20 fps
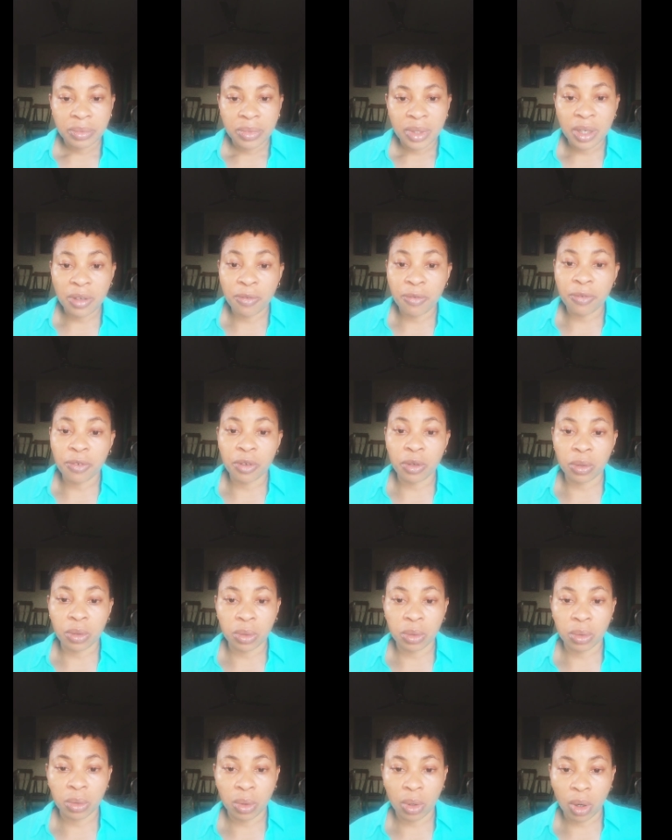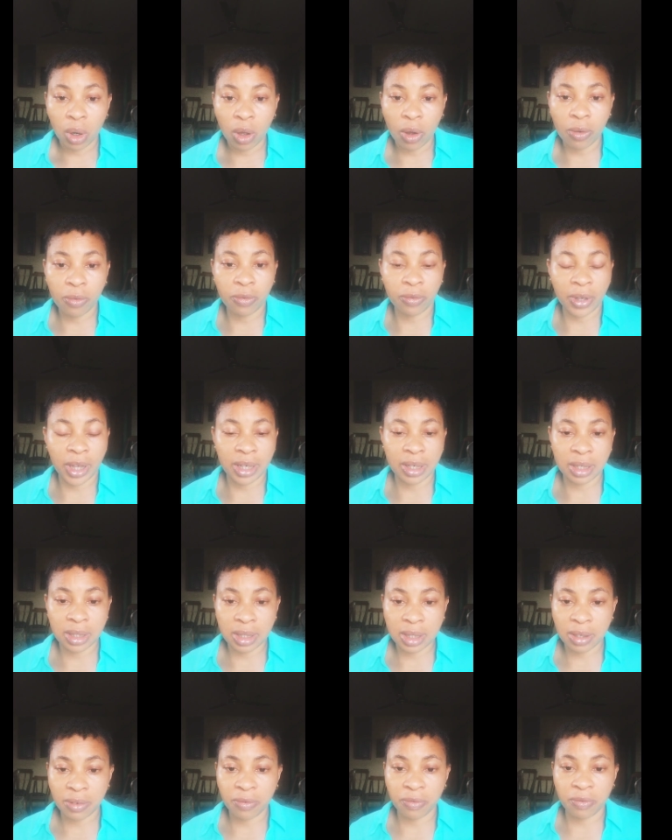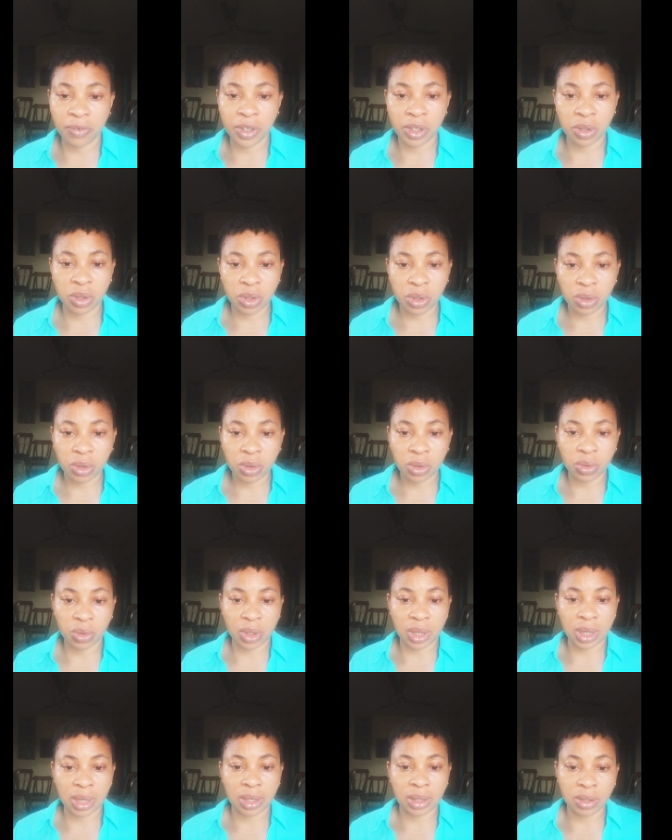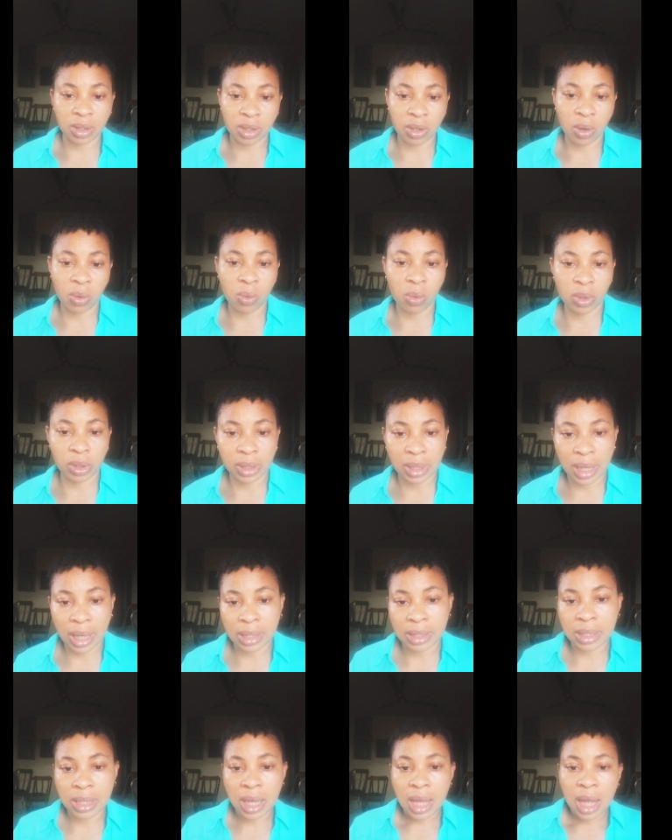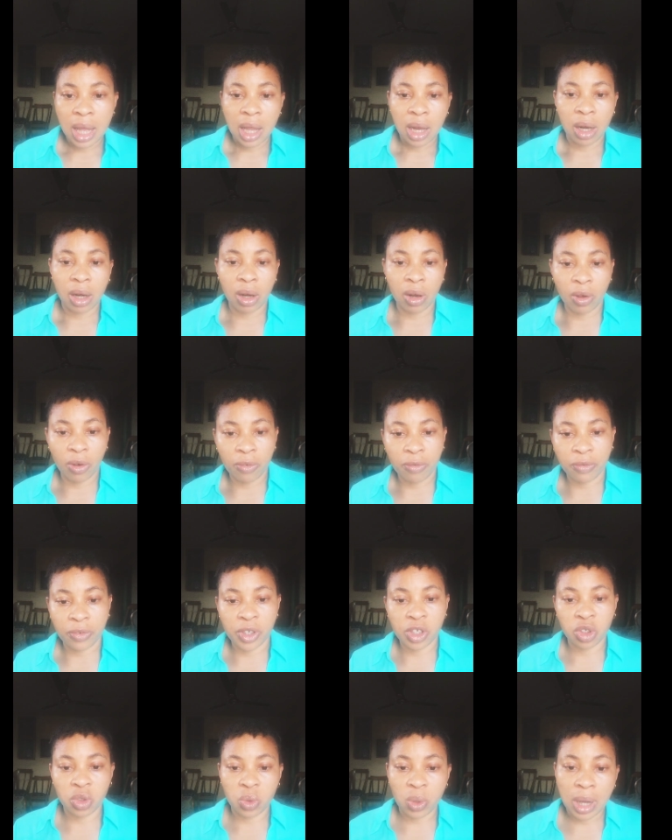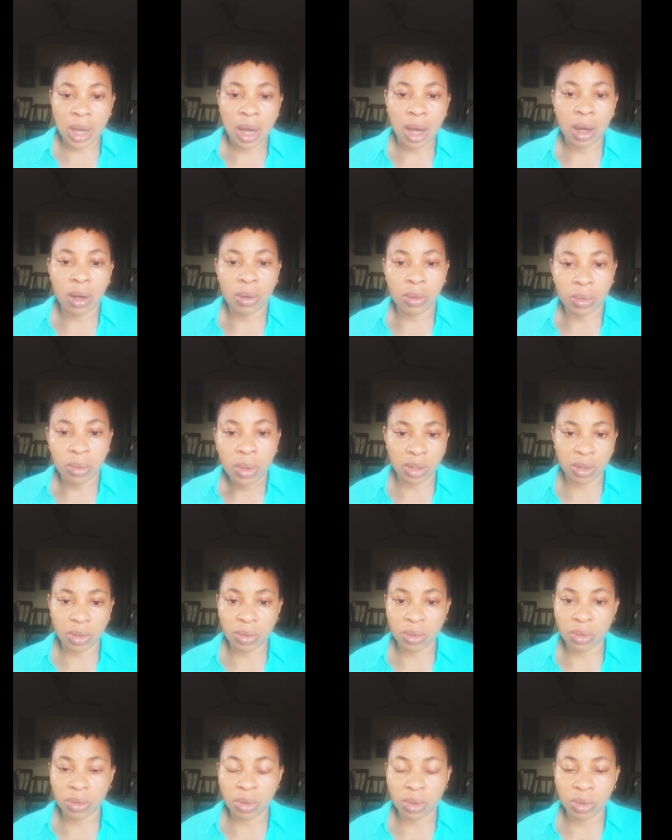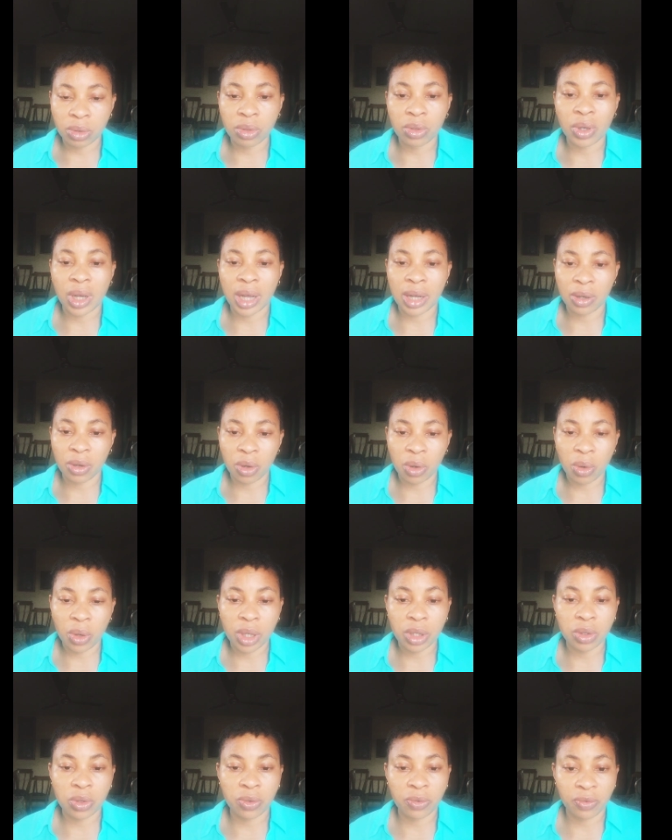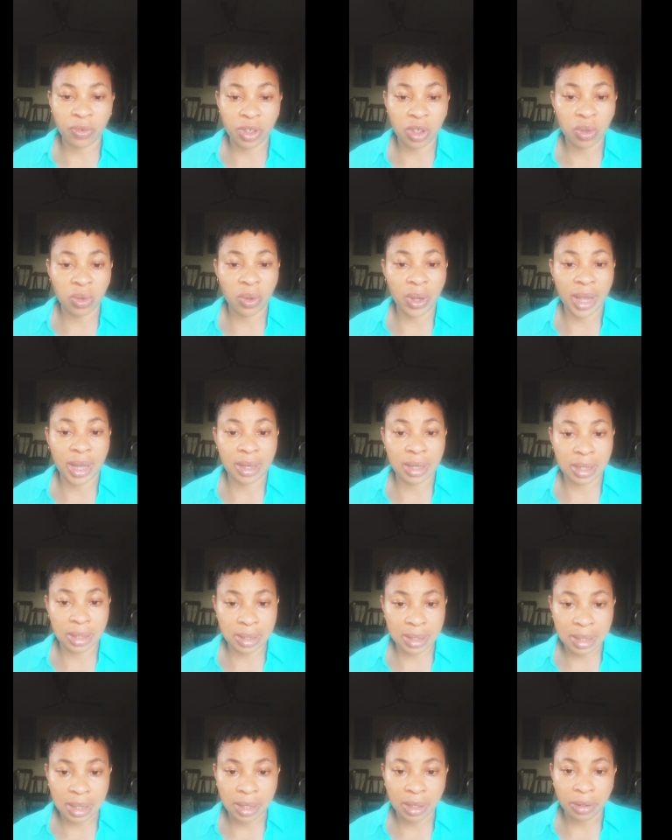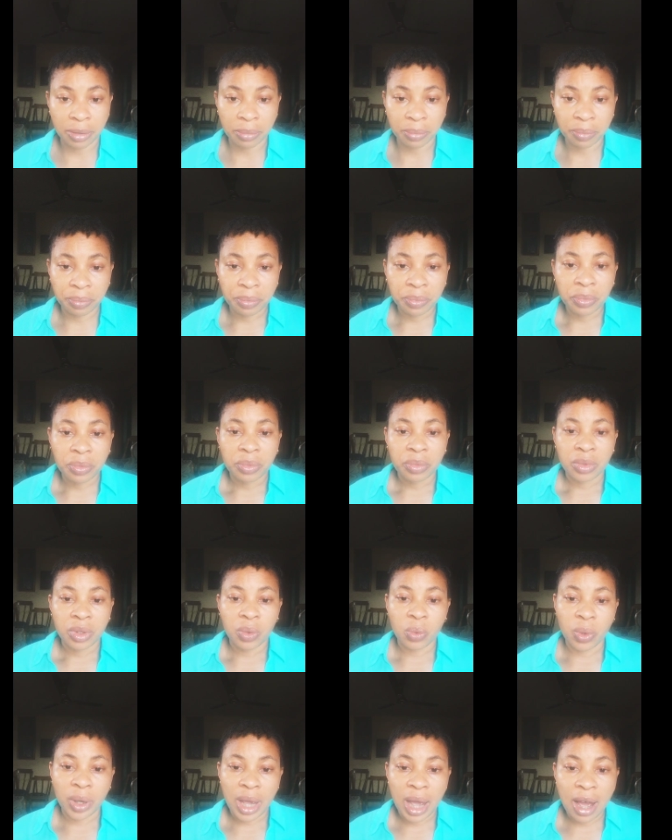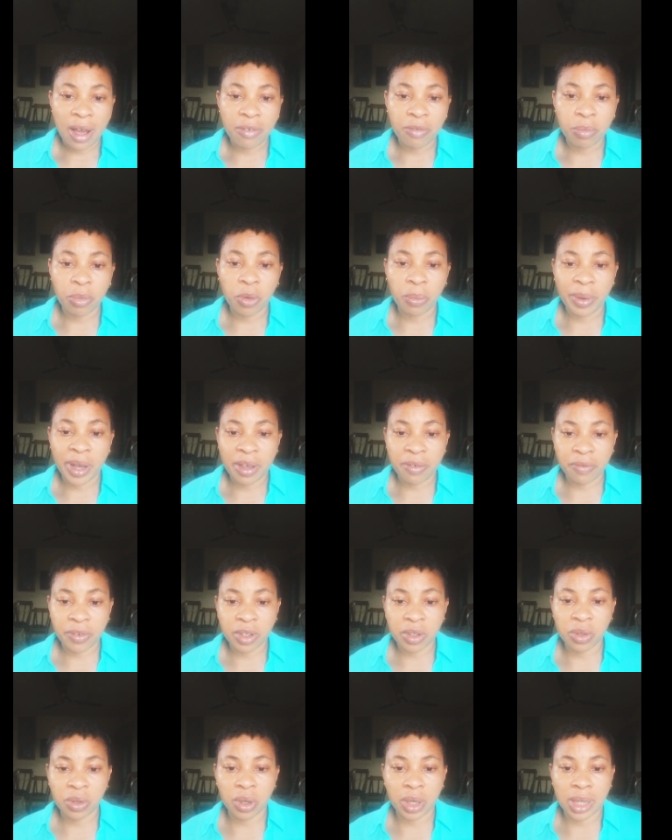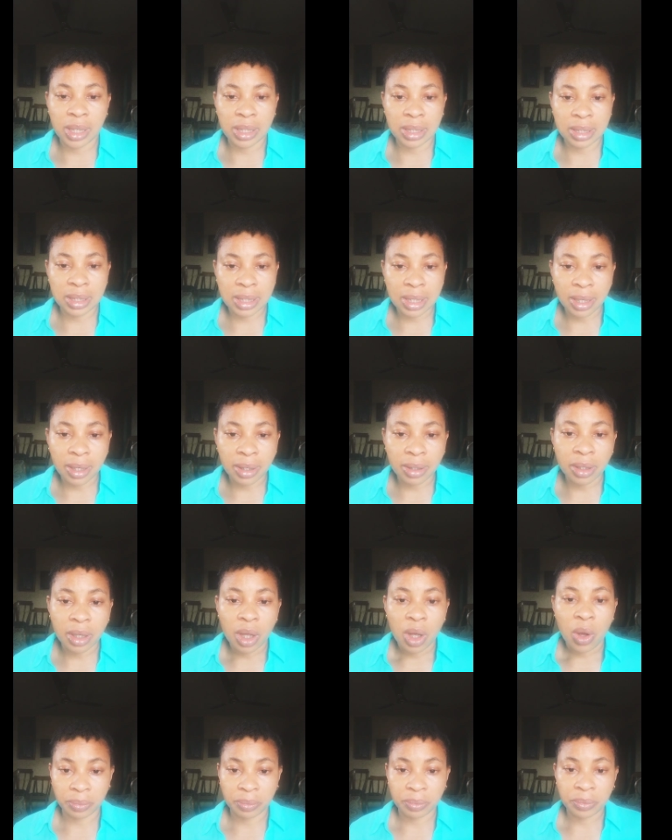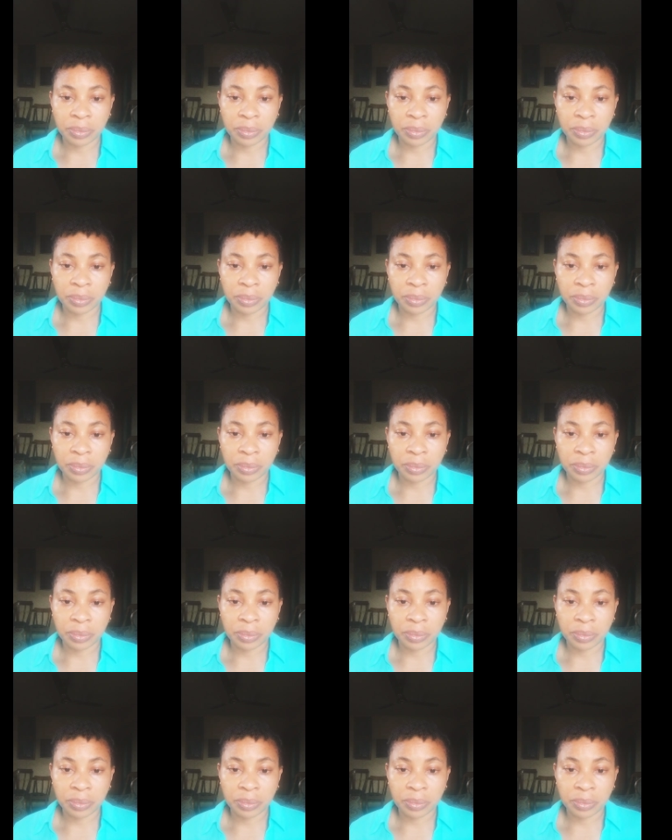If you love editing videos, you are someone that love visual, you know you can go into video editing. We have mobile video editing.